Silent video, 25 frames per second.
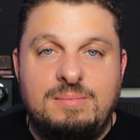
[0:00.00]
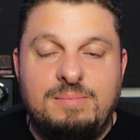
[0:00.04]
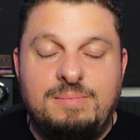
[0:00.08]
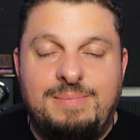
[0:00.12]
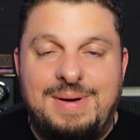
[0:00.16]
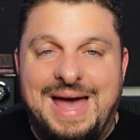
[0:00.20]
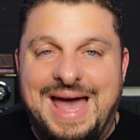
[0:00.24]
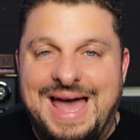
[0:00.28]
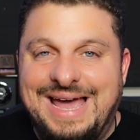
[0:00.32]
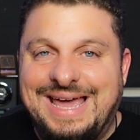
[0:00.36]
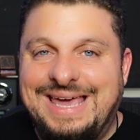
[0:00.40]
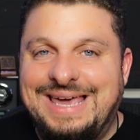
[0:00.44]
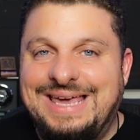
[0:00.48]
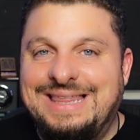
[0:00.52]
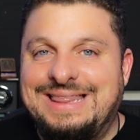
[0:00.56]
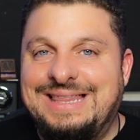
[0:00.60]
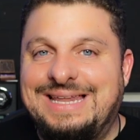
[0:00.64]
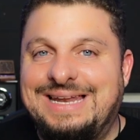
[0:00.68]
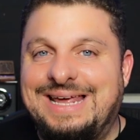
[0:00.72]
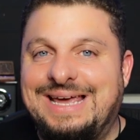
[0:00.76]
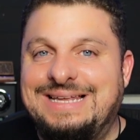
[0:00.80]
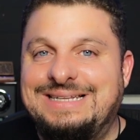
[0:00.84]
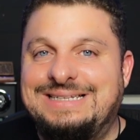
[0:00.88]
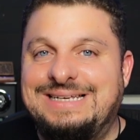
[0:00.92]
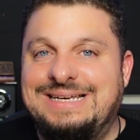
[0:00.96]
Back in the
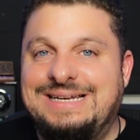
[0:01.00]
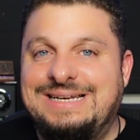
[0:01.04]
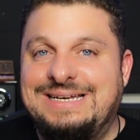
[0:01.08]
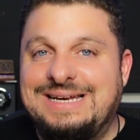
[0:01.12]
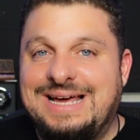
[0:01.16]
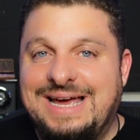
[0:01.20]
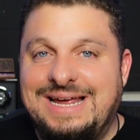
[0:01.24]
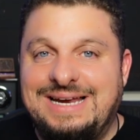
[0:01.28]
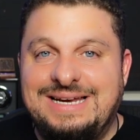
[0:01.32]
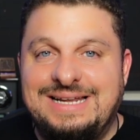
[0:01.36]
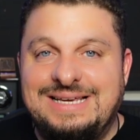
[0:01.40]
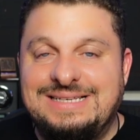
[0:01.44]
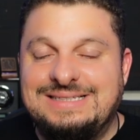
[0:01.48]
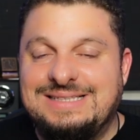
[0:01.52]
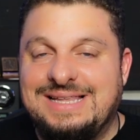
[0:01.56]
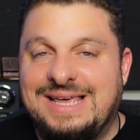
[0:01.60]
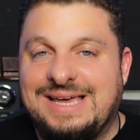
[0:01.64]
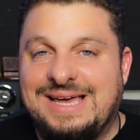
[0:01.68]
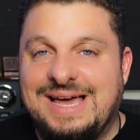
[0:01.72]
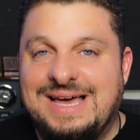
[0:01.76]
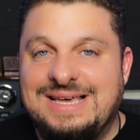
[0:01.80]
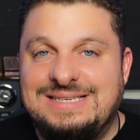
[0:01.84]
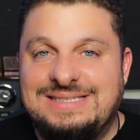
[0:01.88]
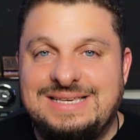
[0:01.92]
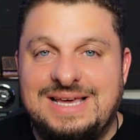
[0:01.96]
1990s,
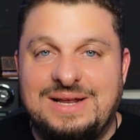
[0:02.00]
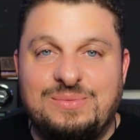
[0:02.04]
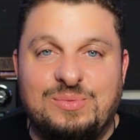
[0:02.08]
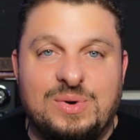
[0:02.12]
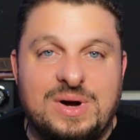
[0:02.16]
like I said,